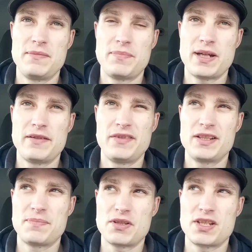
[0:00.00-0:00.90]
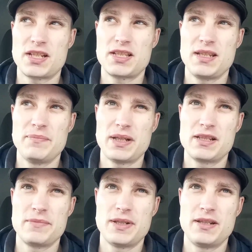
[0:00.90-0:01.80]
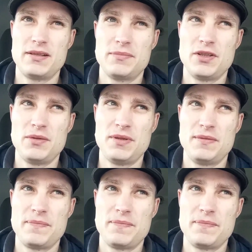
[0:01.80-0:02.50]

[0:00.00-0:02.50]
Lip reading: part of it. It's about 16 pence a mile at the moment.